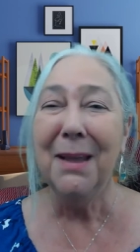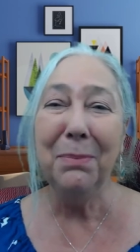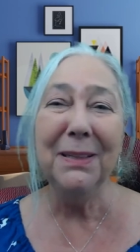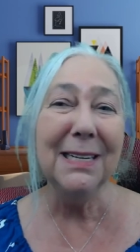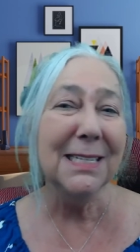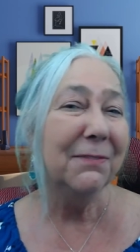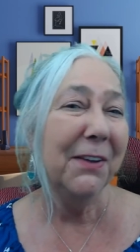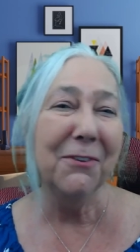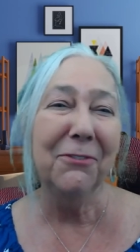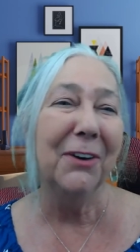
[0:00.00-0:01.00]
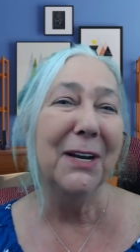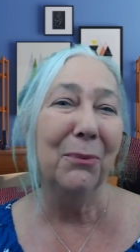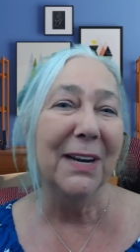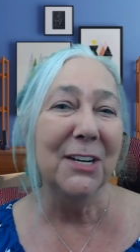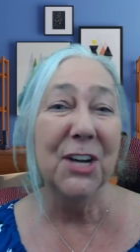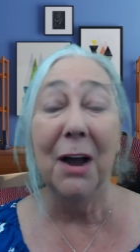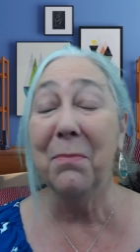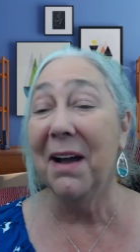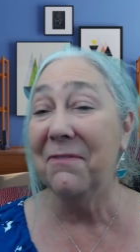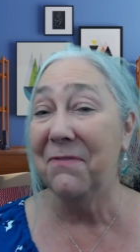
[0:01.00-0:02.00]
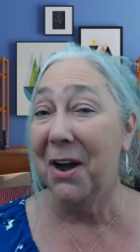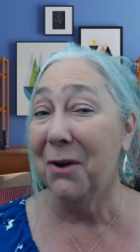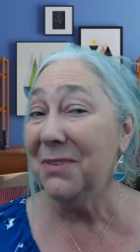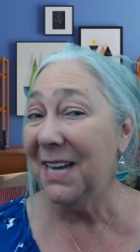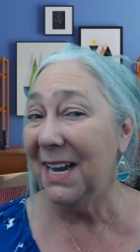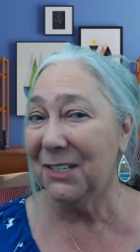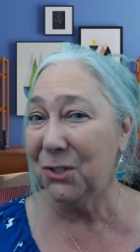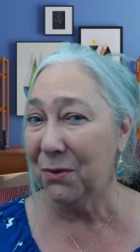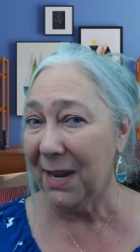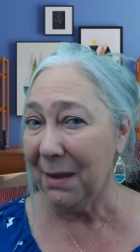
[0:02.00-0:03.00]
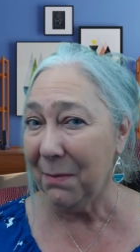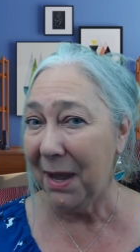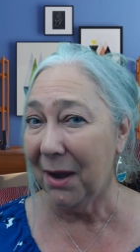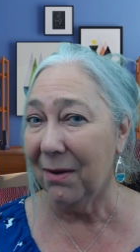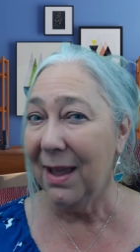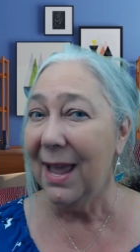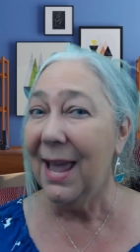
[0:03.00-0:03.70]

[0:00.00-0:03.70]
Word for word: Please feel free to reach out by phone, text, or email.